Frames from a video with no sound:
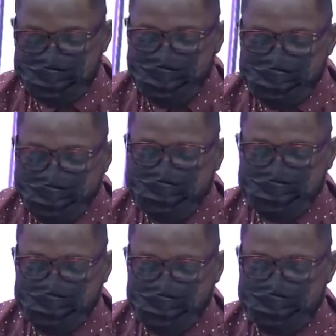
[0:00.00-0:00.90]
I bet
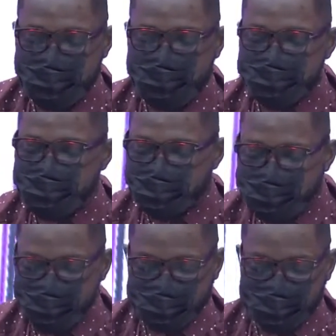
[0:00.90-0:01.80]
that would be
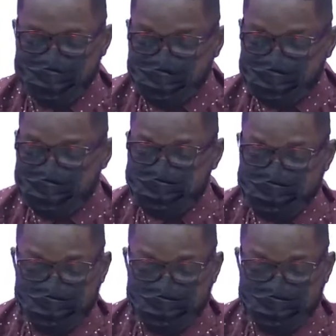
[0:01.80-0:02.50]
unbearable. It would feel like